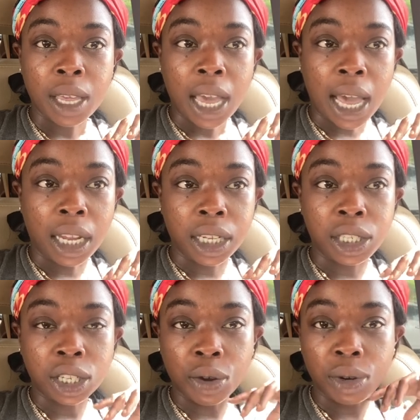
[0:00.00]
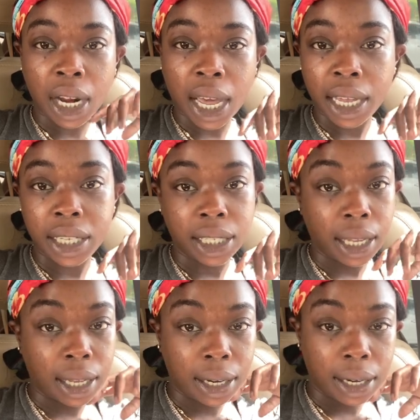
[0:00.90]
I look so nice
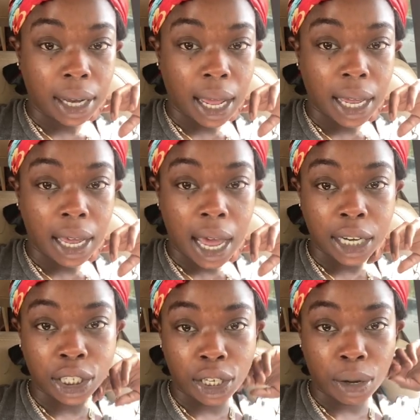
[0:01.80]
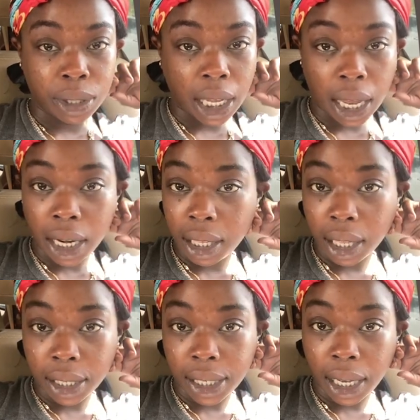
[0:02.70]
and like I just don't say
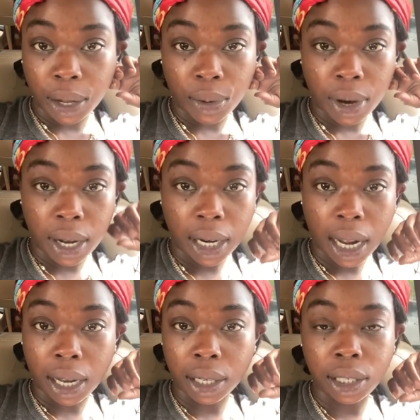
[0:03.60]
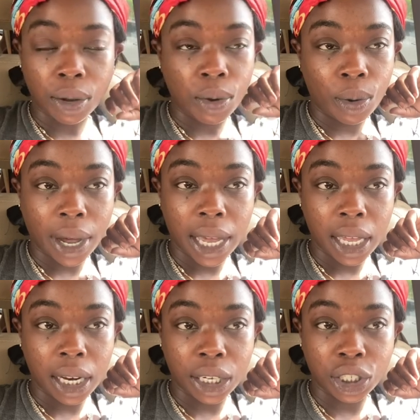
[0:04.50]
anything to anyone and I look so
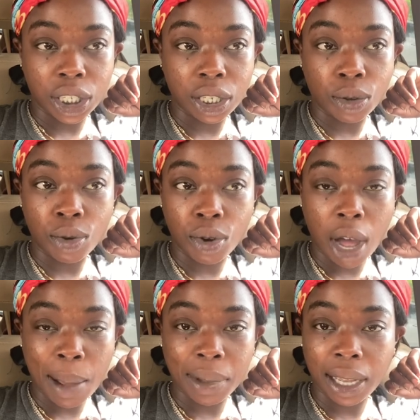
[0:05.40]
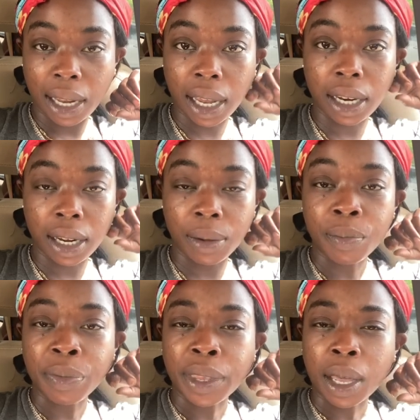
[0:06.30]
quiet and just cool, calm and collected.
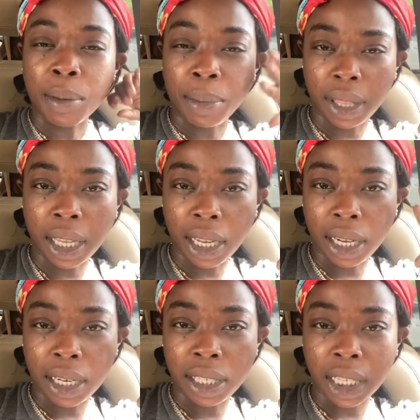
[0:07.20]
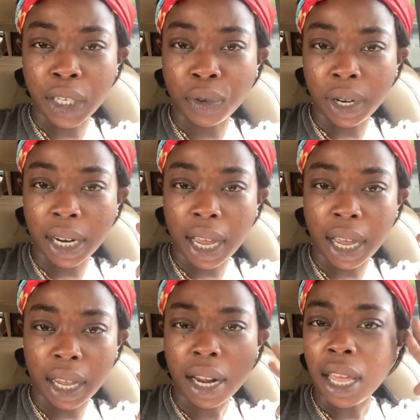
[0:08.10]
But then
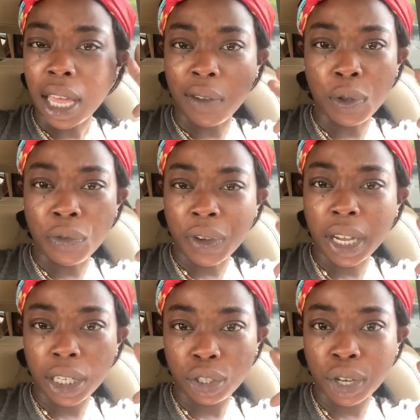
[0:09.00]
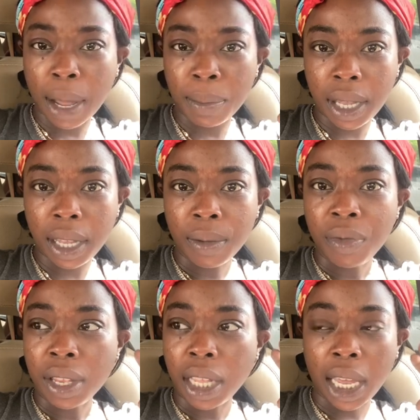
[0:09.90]
649, if you fucking try me
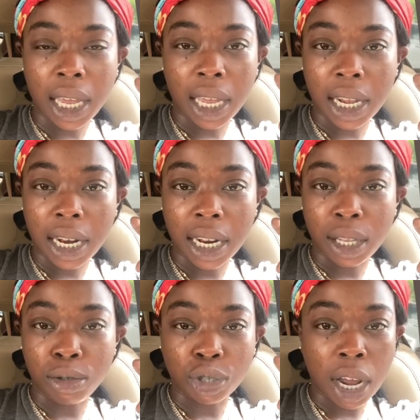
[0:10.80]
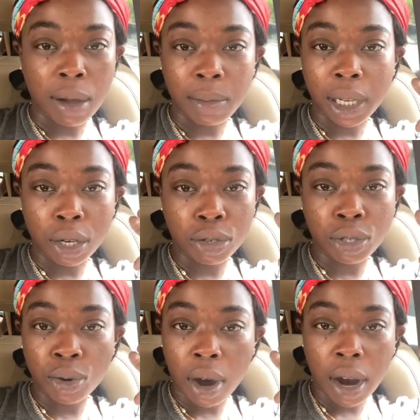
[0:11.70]
and you try me a little
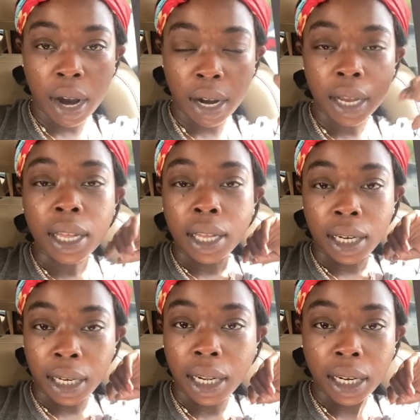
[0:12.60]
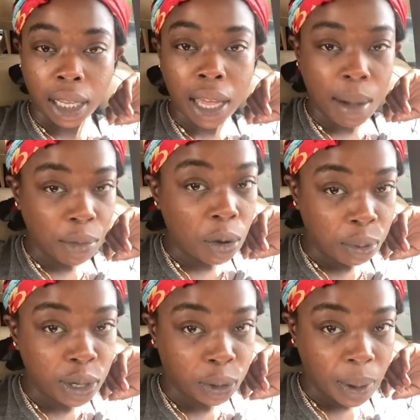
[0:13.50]
too hard, then yeah, I'm gonna
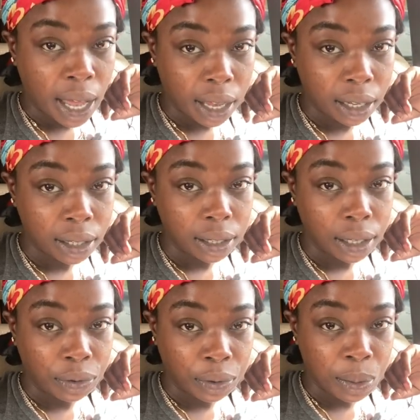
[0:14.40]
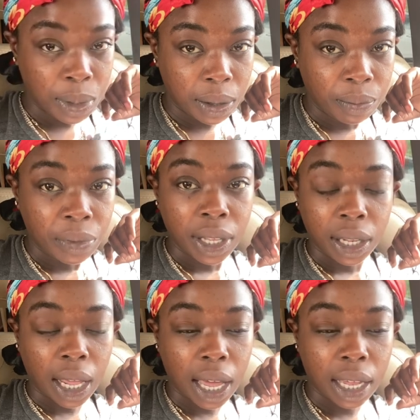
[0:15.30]
push back. You feel me?
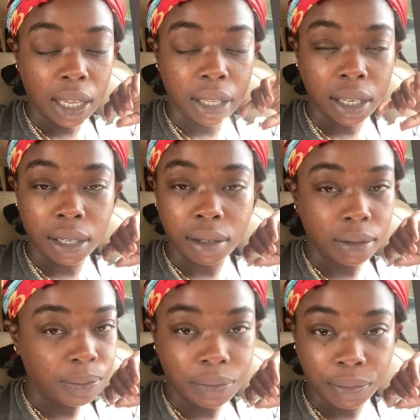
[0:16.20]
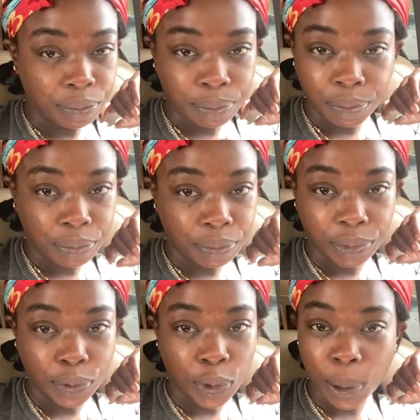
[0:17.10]
Like, mm,
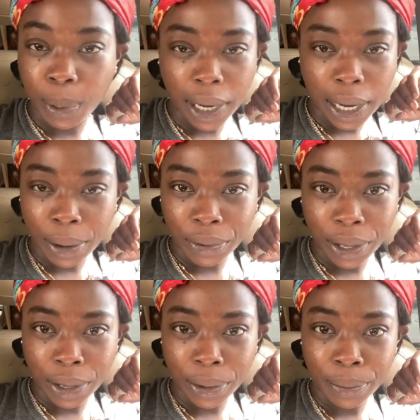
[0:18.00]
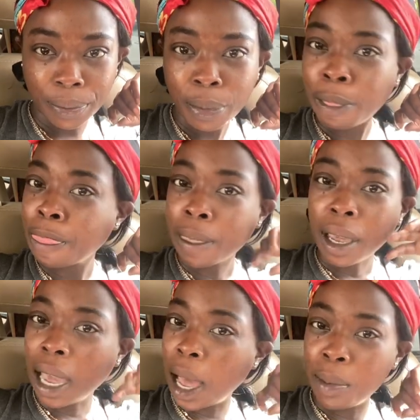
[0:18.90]
-mm don't play that over here.
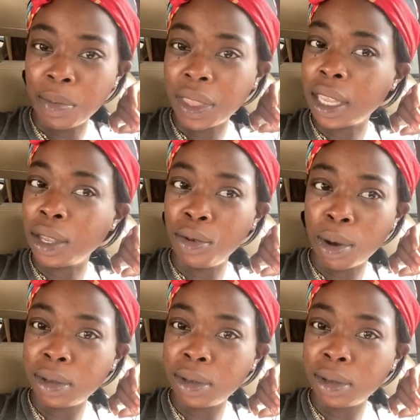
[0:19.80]
I'm you gonna